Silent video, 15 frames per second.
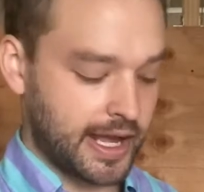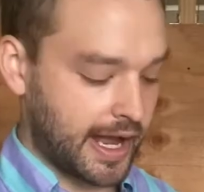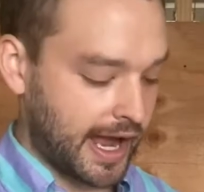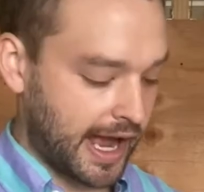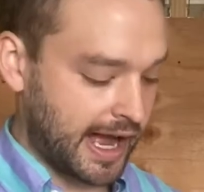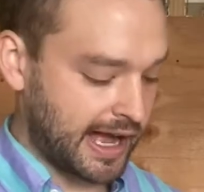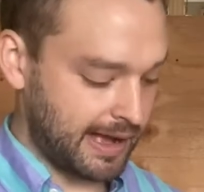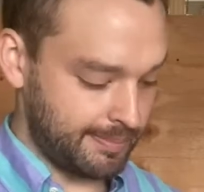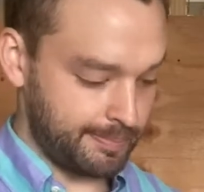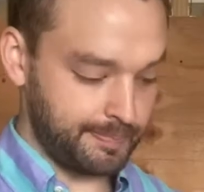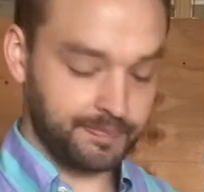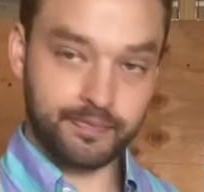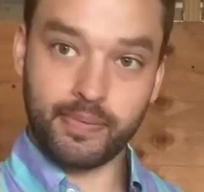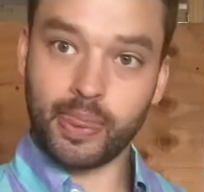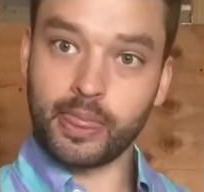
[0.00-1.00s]

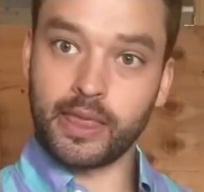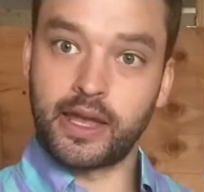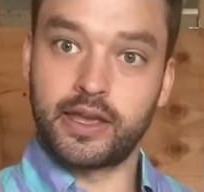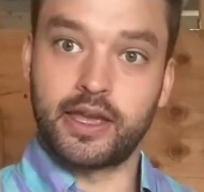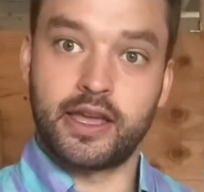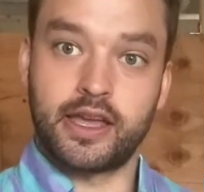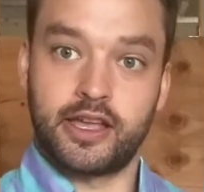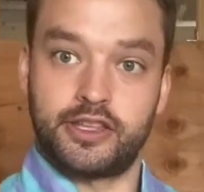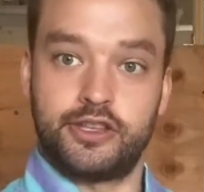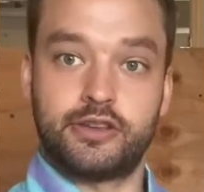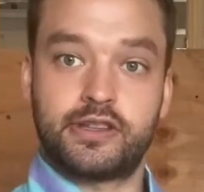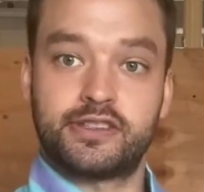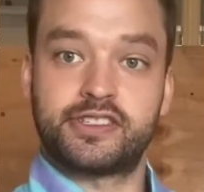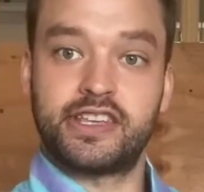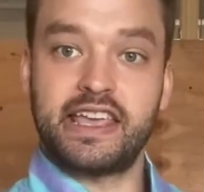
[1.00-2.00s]
You
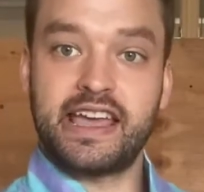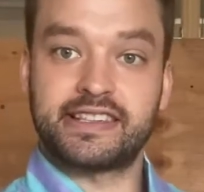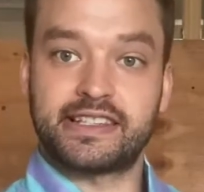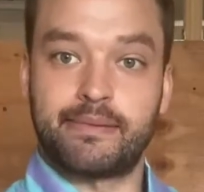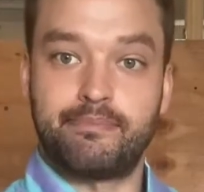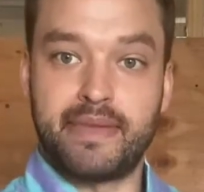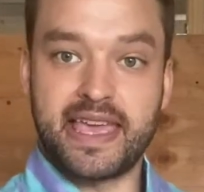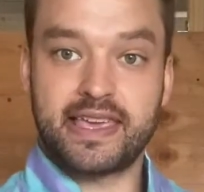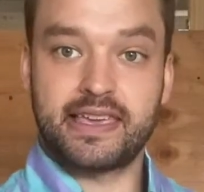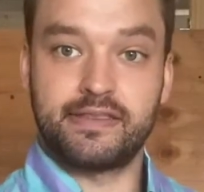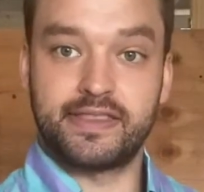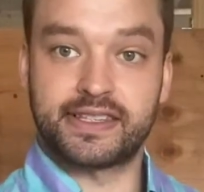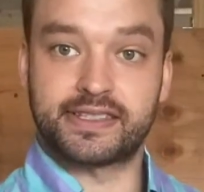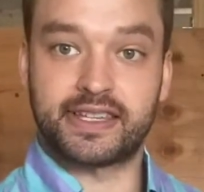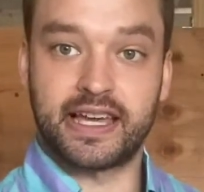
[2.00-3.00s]
can see as I'm making
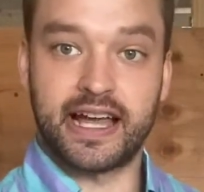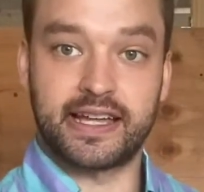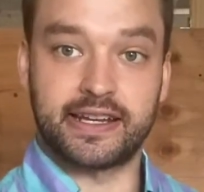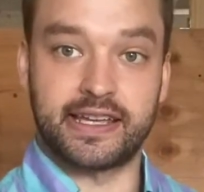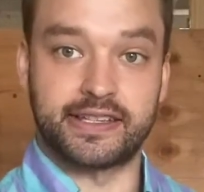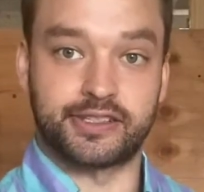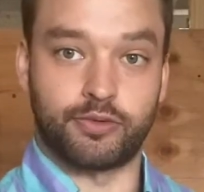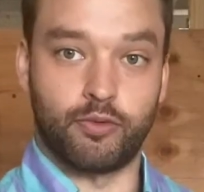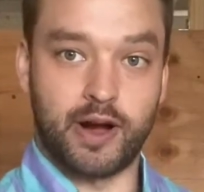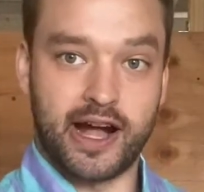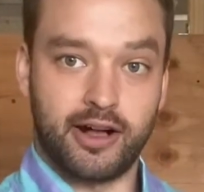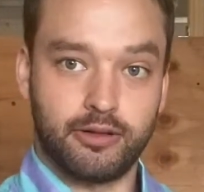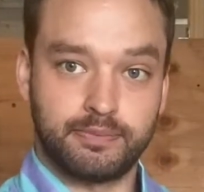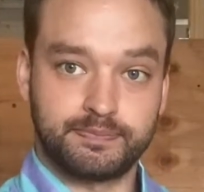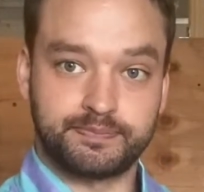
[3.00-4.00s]
this cut as
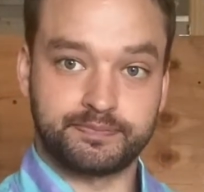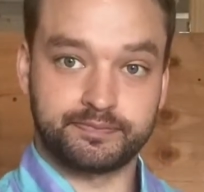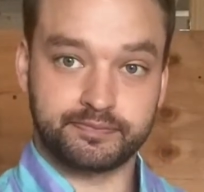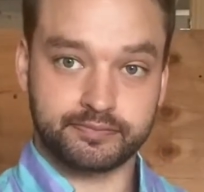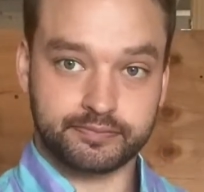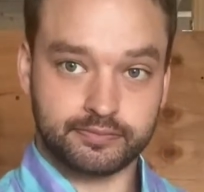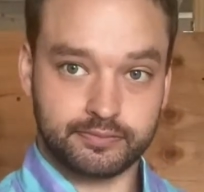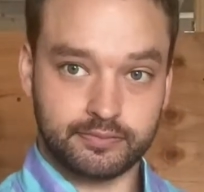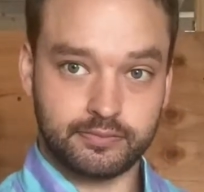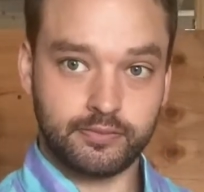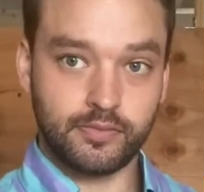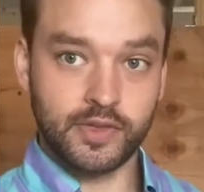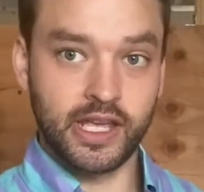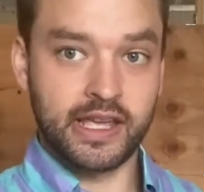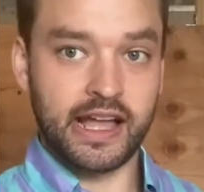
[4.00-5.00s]
well,
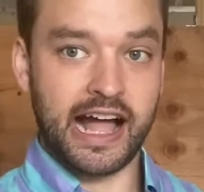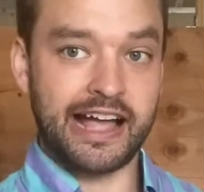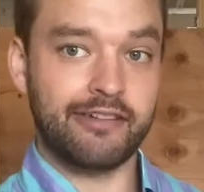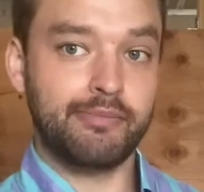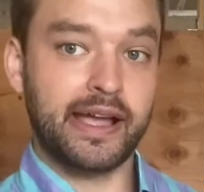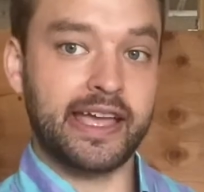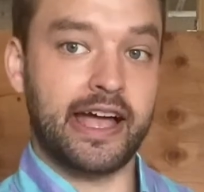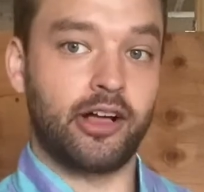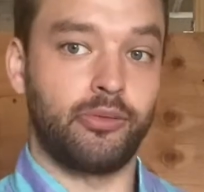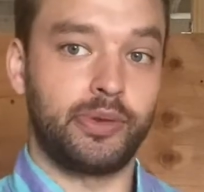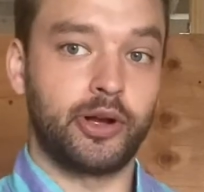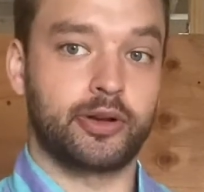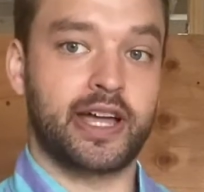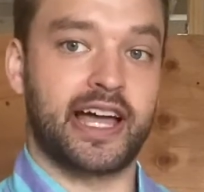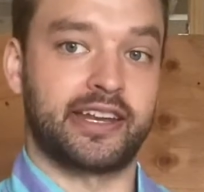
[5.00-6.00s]
I have my
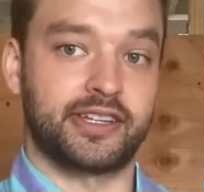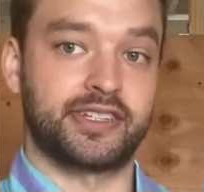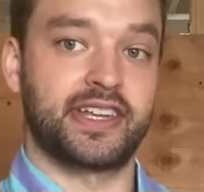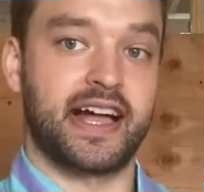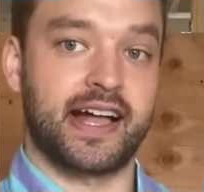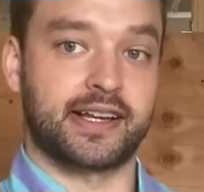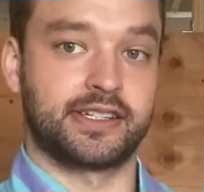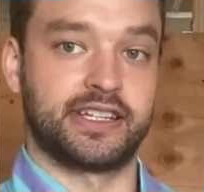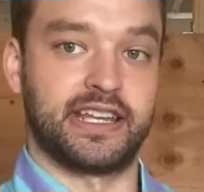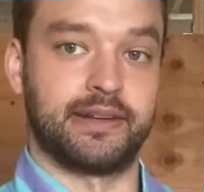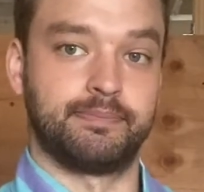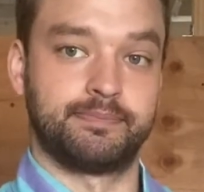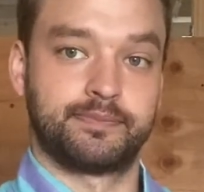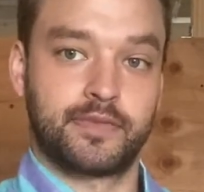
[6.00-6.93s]
elbow kind of tucked in.